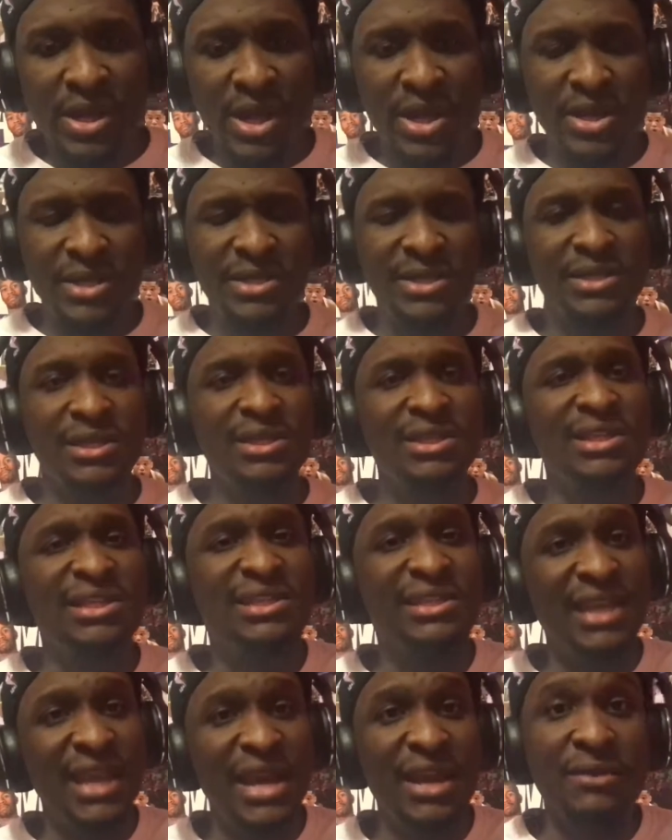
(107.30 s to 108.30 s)
this is the
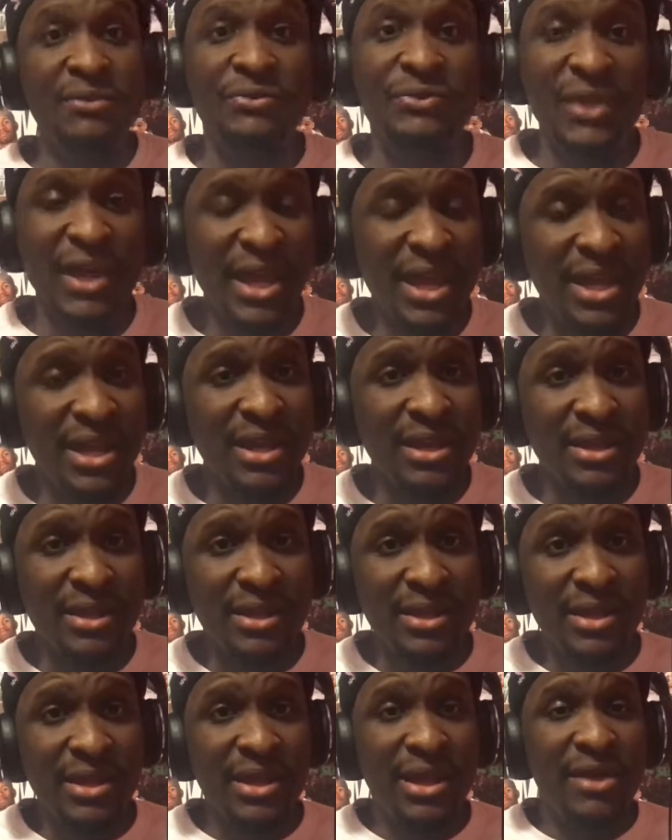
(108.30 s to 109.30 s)
same thing
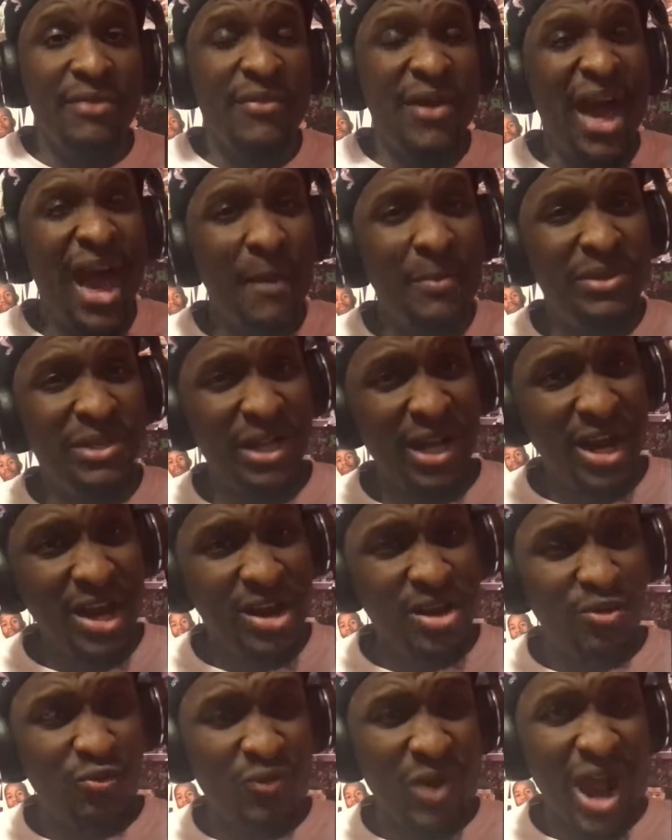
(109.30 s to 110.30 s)
that happened to
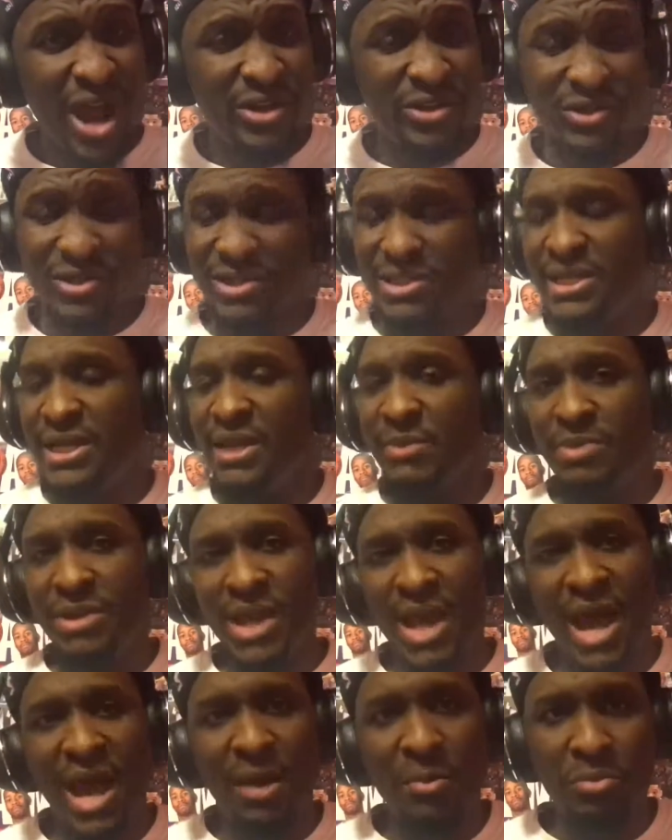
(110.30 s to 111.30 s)
Aaron Rodgers, sitting
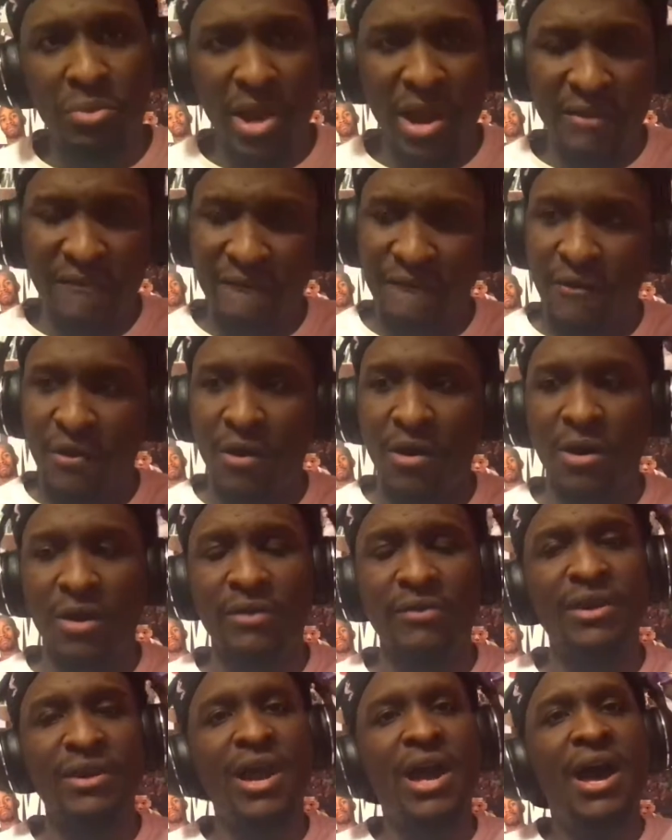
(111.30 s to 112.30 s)
behind Brett
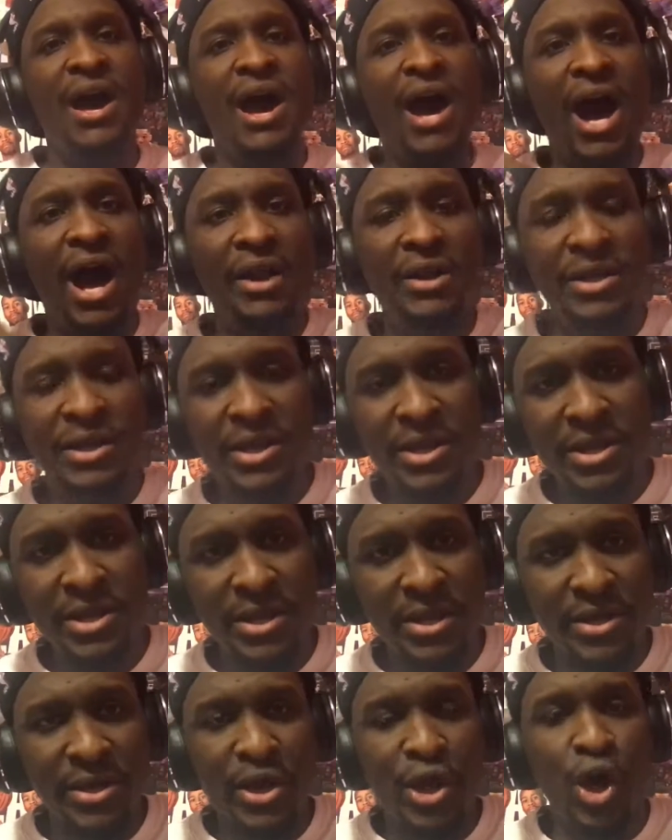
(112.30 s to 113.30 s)
Favre, how to get
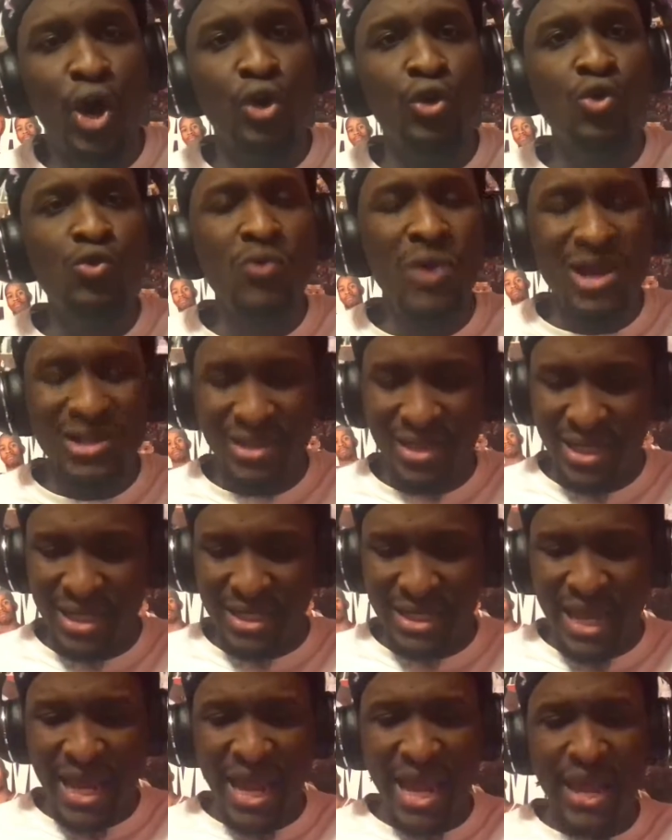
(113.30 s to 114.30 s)
a nuance of the
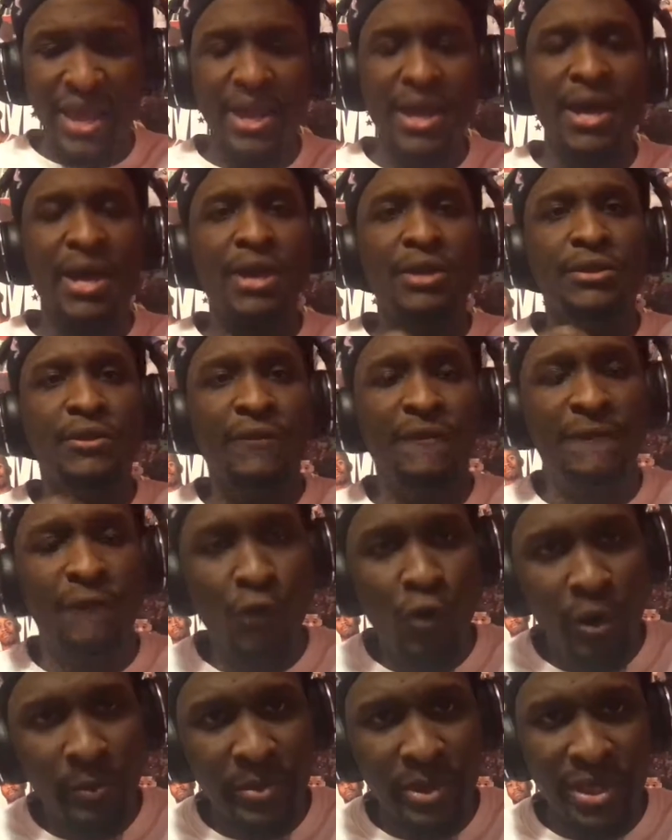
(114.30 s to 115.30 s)
game, the
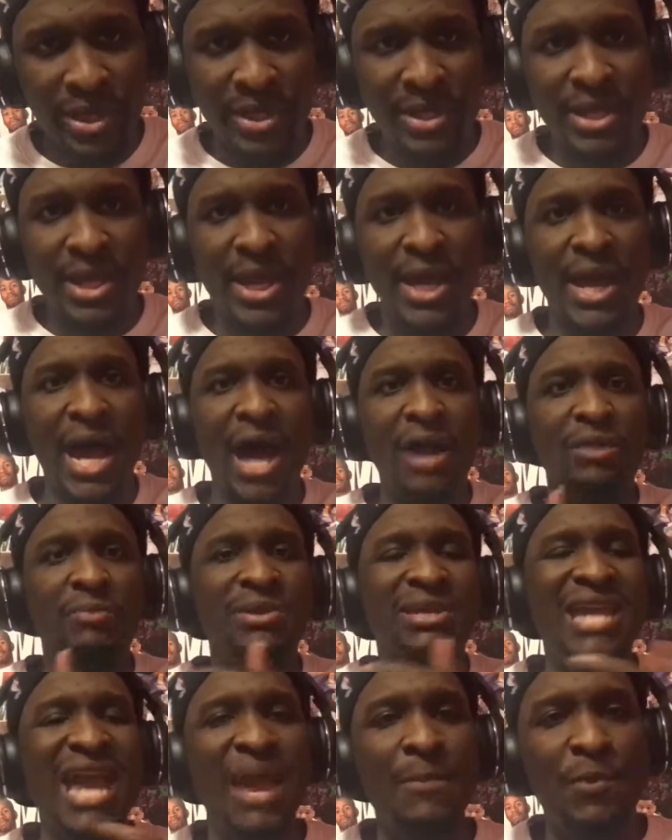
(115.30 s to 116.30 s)
formula, and how to
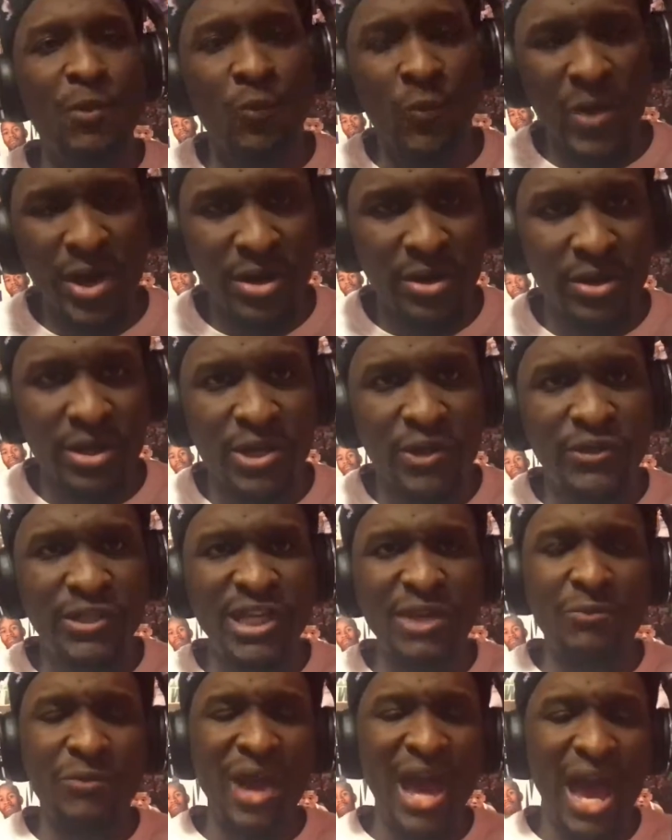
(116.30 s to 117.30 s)
become a winner. And you
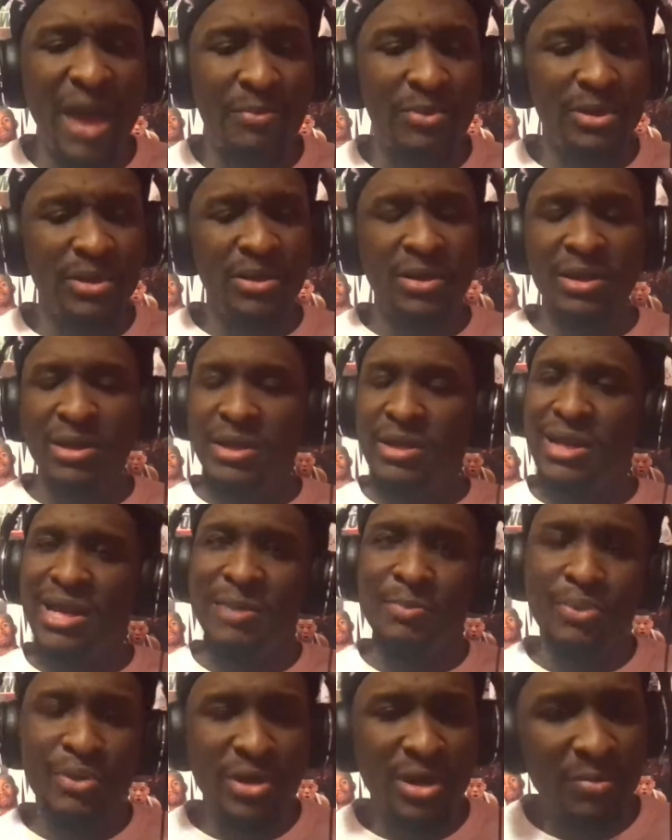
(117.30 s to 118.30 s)
see what happened? They
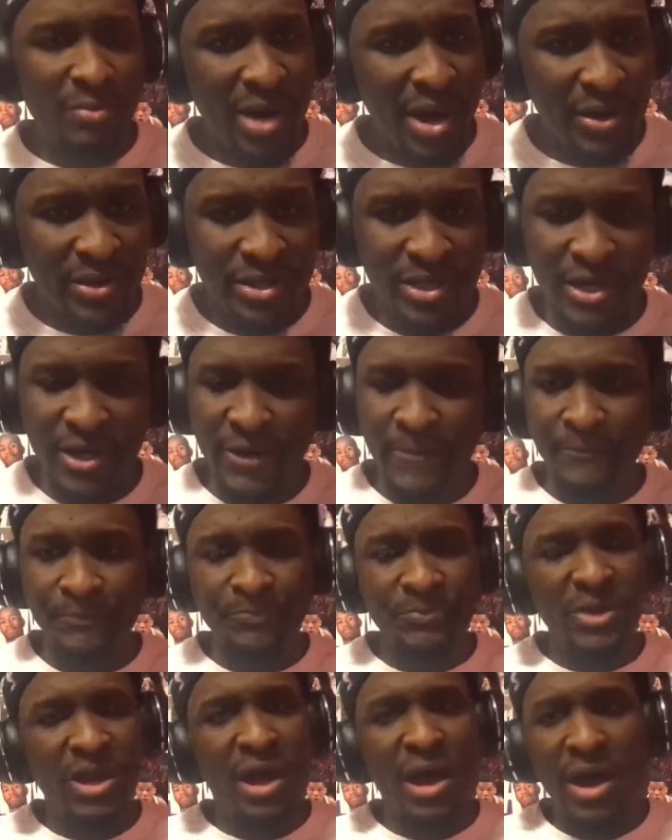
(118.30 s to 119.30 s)
put him out there.
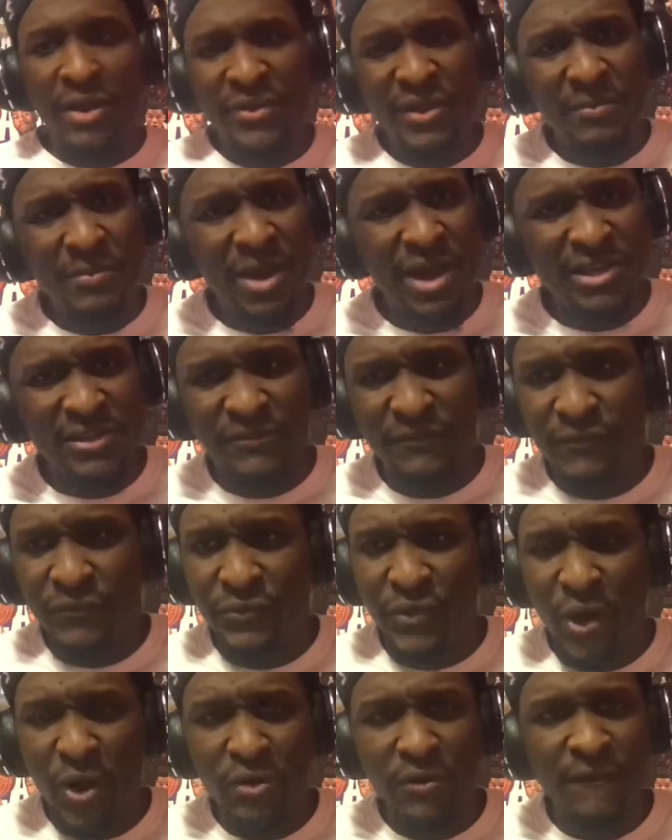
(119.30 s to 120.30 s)
I think by his
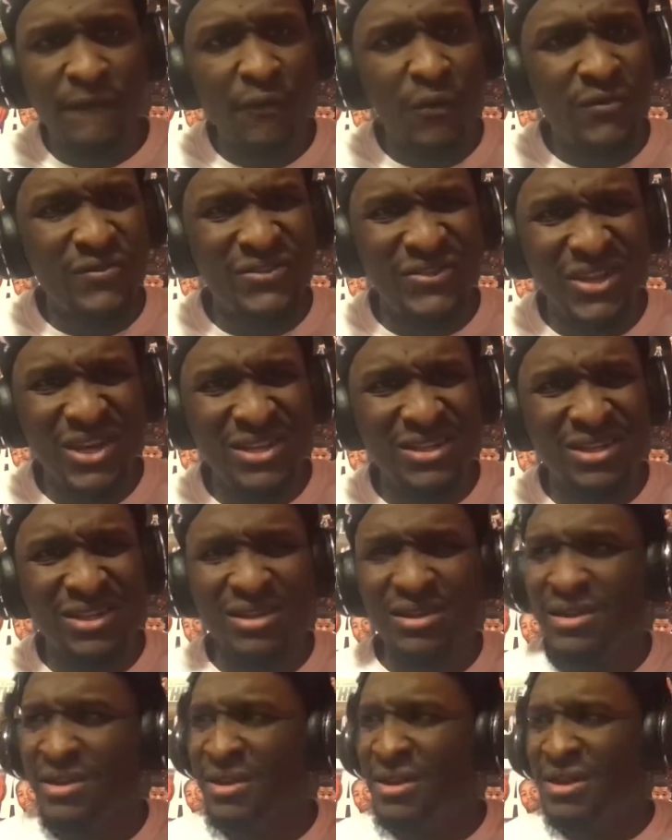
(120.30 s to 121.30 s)
3rd or 4th
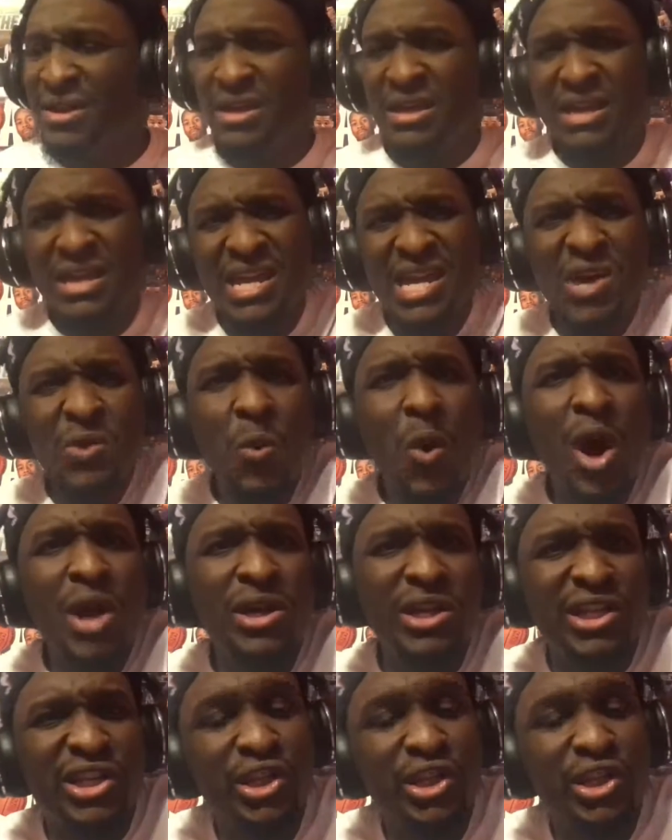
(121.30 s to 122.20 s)
season, he won a